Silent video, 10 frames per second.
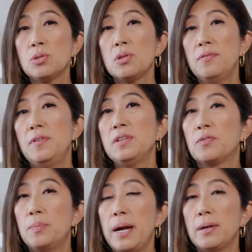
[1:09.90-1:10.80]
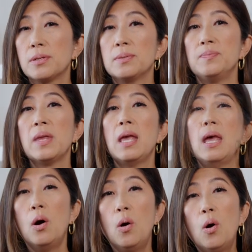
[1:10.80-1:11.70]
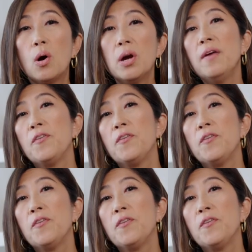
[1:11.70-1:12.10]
are the fees for buyers. Or if